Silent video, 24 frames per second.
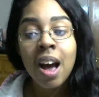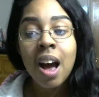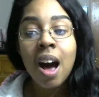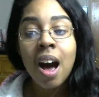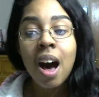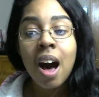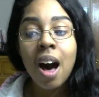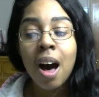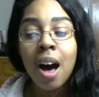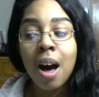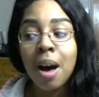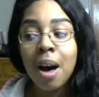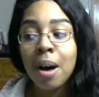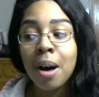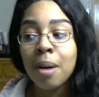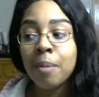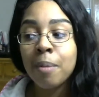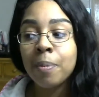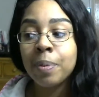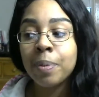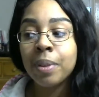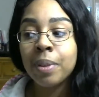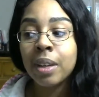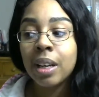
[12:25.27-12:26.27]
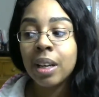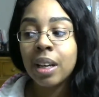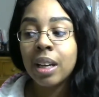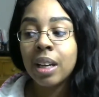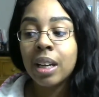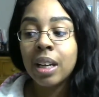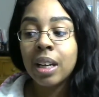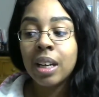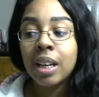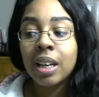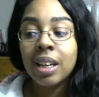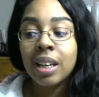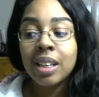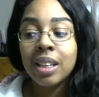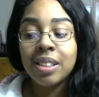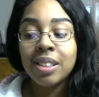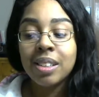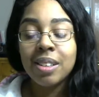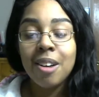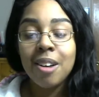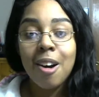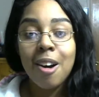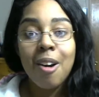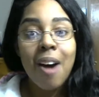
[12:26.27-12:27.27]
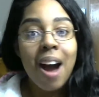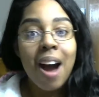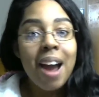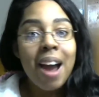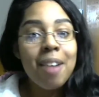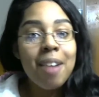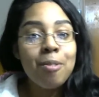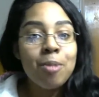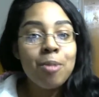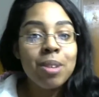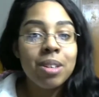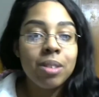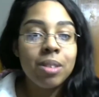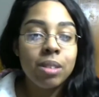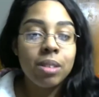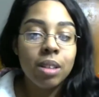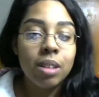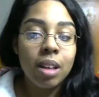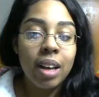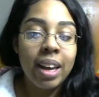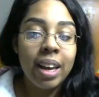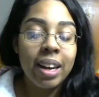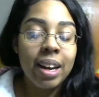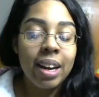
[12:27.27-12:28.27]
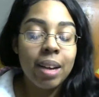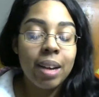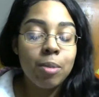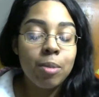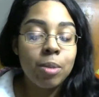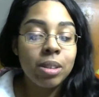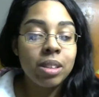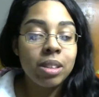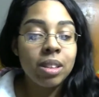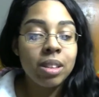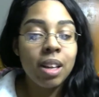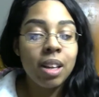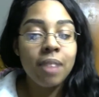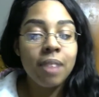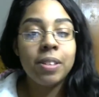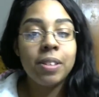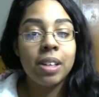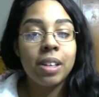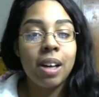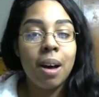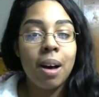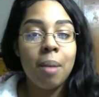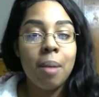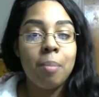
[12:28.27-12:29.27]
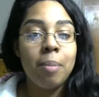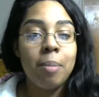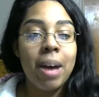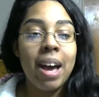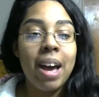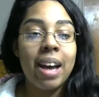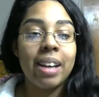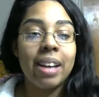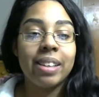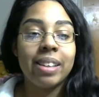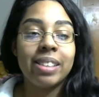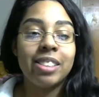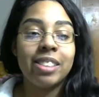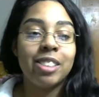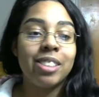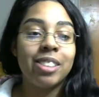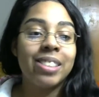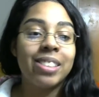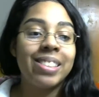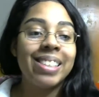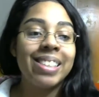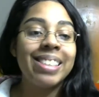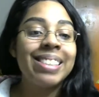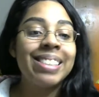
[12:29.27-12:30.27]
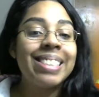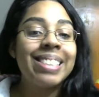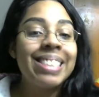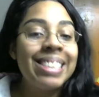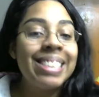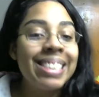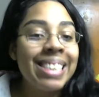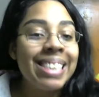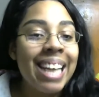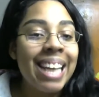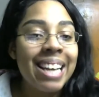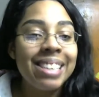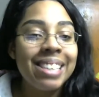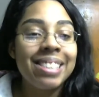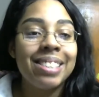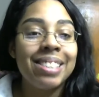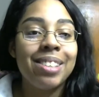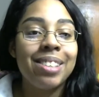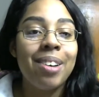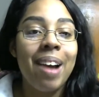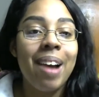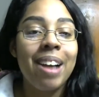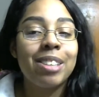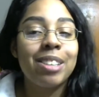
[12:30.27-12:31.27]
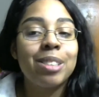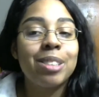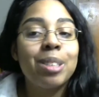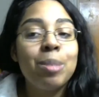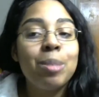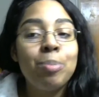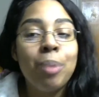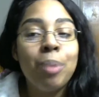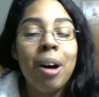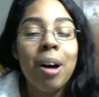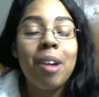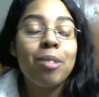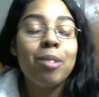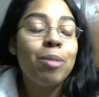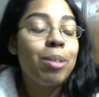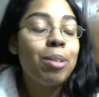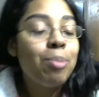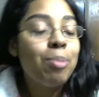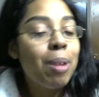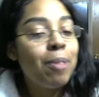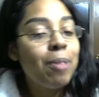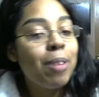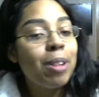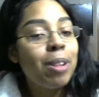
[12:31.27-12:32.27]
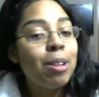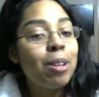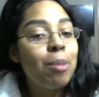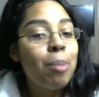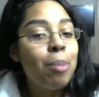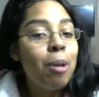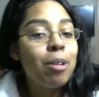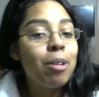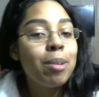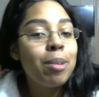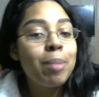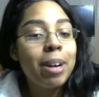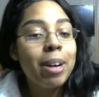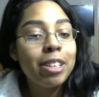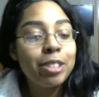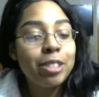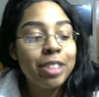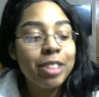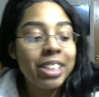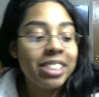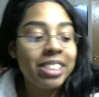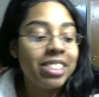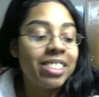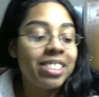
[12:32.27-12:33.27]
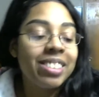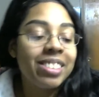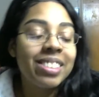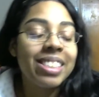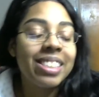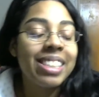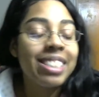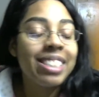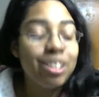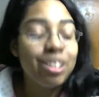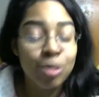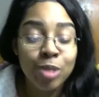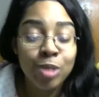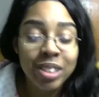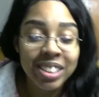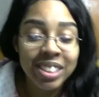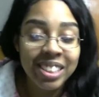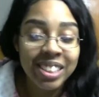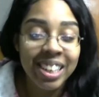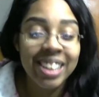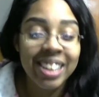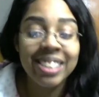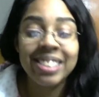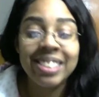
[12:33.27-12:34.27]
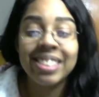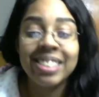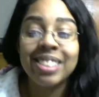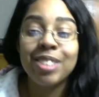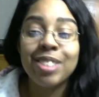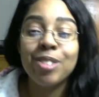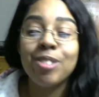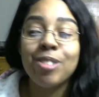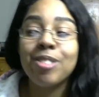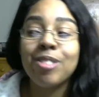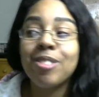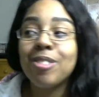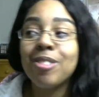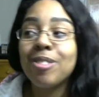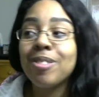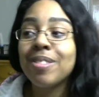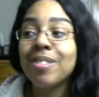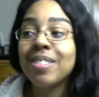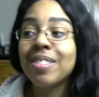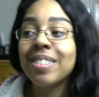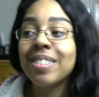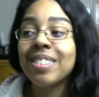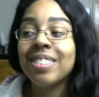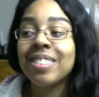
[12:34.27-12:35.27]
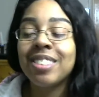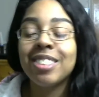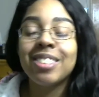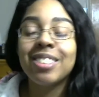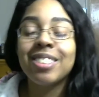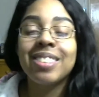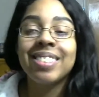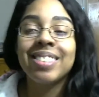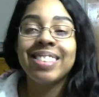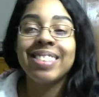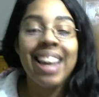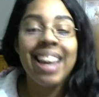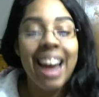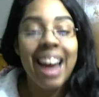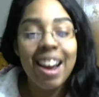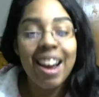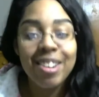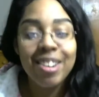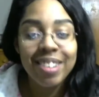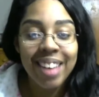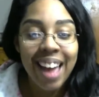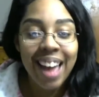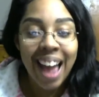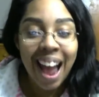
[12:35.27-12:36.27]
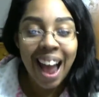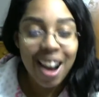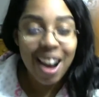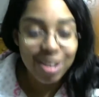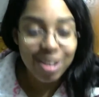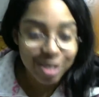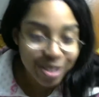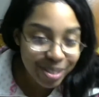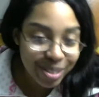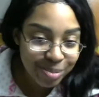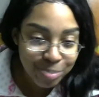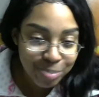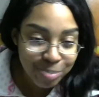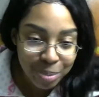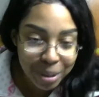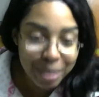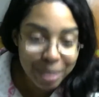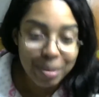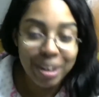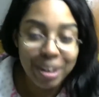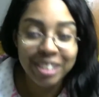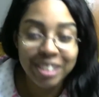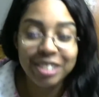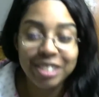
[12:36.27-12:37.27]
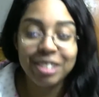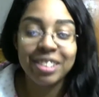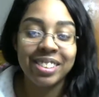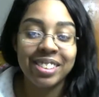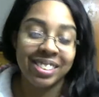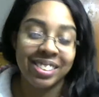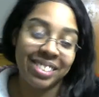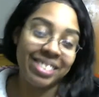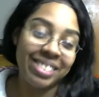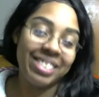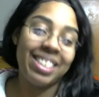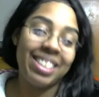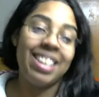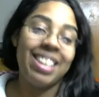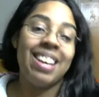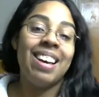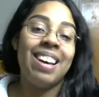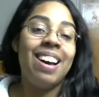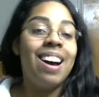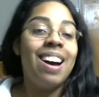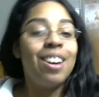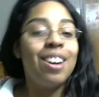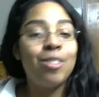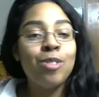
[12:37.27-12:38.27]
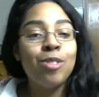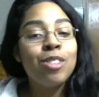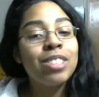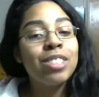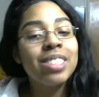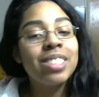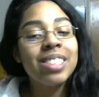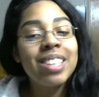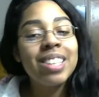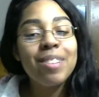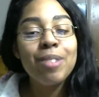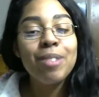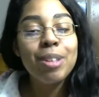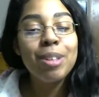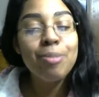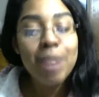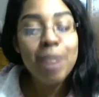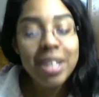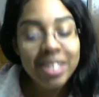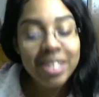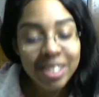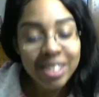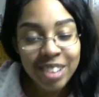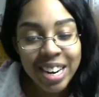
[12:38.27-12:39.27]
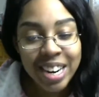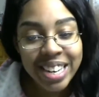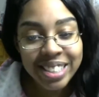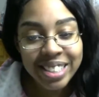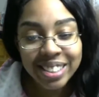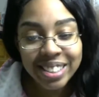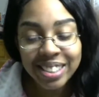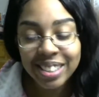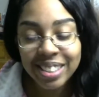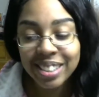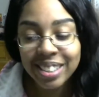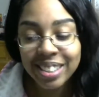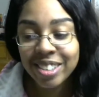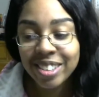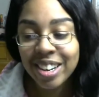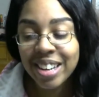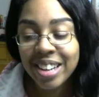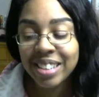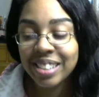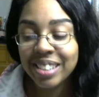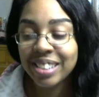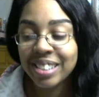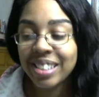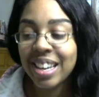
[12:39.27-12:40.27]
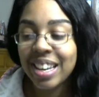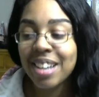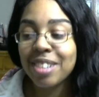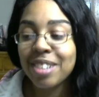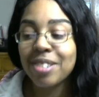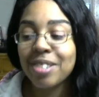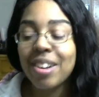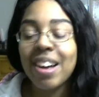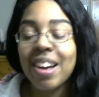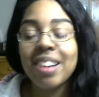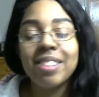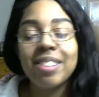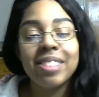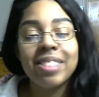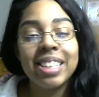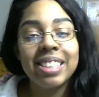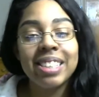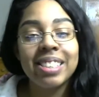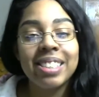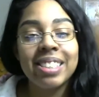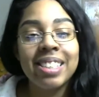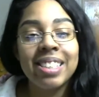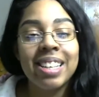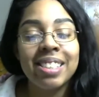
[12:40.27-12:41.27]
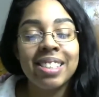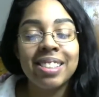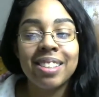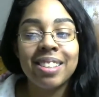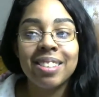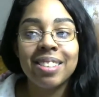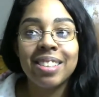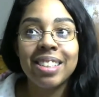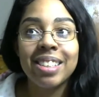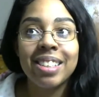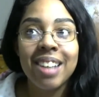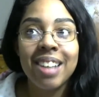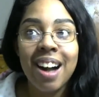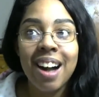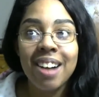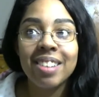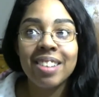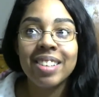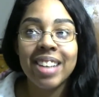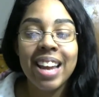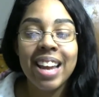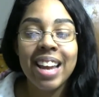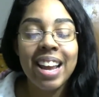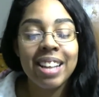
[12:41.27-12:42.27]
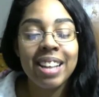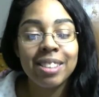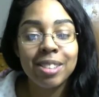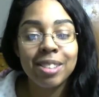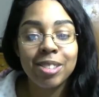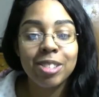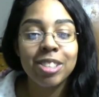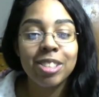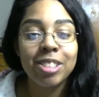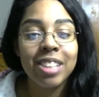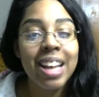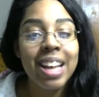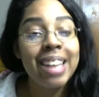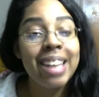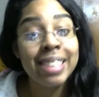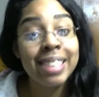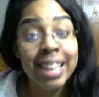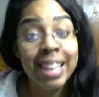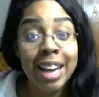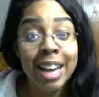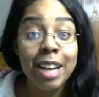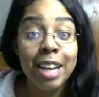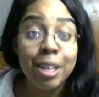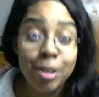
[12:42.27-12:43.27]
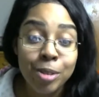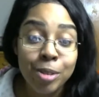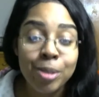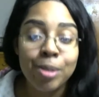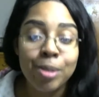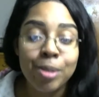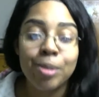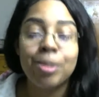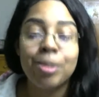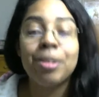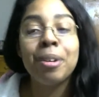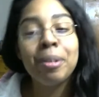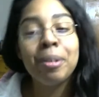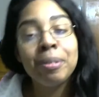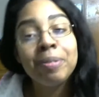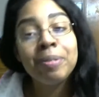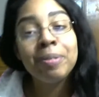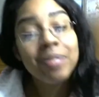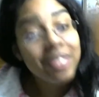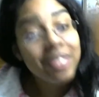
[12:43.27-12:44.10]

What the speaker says: You know, I would love to come back. It's nice to actually bond with my fellow Pokemon trainers. It's really nice to just get out of the house, pretty much, because unfortunately with my crazy schedule, I don't get to necessarily congregate and socialize like I used to. So